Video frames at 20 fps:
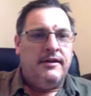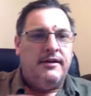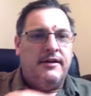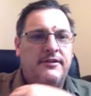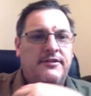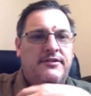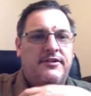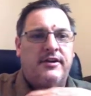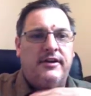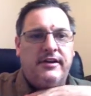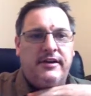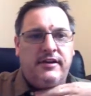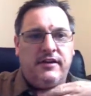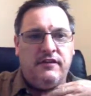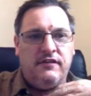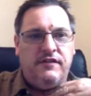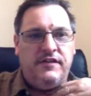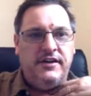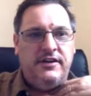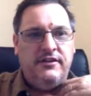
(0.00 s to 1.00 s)
Inside
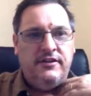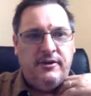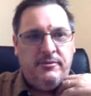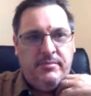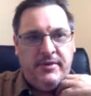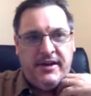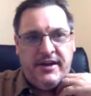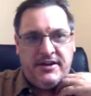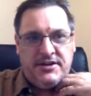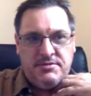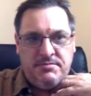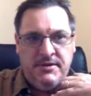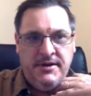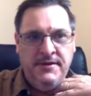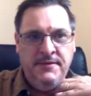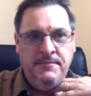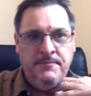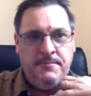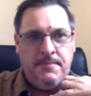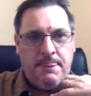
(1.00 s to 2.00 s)

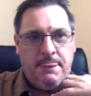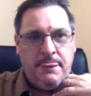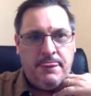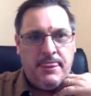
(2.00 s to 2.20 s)
config.php,